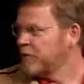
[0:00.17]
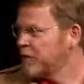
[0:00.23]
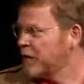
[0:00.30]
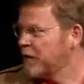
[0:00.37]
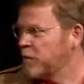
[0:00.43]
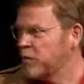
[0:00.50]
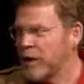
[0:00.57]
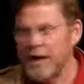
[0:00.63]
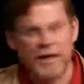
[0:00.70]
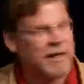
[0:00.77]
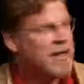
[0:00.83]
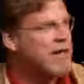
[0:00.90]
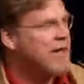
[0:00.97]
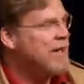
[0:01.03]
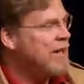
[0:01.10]
during the break.
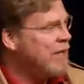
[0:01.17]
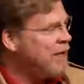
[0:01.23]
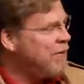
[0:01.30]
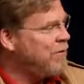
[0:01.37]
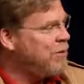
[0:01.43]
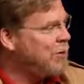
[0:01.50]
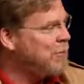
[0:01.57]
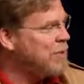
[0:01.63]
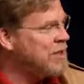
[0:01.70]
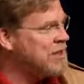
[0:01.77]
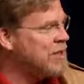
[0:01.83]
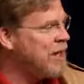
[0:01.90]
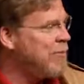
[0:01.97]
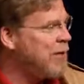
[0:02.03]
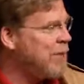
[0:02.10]
Nick, if you would please
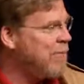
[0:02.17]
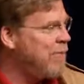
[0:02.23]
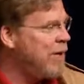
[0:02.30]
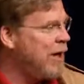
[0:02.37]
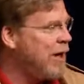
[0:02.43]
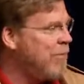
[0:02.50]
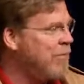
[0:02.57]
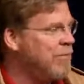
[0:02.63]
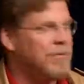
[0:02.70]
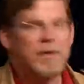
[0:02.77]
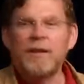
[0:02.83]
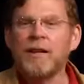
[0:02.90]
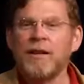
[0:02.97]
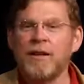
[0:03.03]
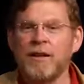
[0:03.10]
come up.
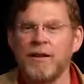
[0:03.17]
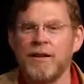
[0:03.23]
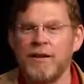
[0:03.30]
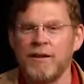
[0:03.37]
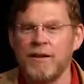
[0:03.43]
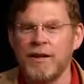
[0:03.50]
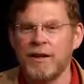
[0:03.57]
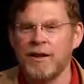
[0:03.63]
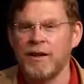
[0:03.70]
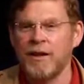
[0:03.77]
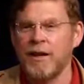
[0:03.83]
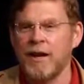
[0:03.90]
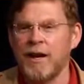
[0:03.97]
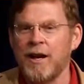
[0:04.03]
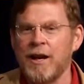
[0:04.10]
Nick
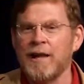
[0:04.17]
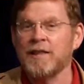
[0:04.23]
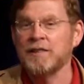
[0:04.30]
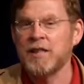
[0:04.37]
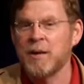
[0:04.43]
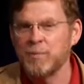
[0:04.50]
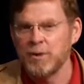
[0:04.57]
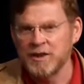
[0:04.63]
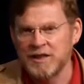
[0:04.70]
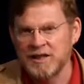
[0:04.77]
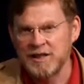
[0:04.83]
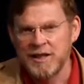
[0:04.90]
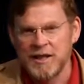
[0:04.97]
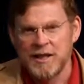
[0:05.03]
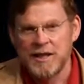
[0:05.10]

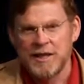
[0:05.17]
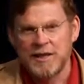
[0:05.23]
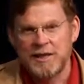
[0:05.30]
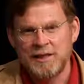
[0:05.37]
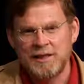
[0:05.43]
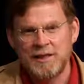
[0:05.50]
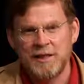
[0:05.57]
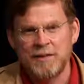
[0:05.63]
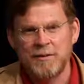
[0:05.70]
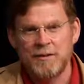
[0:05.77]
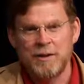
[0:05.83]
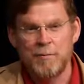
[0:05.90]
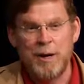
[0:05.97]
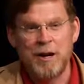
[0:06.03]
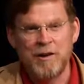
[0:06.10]
Alexopoulos is an
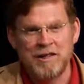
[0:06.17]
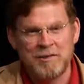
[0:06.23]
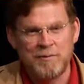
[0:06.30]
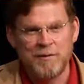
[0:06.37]
emeritus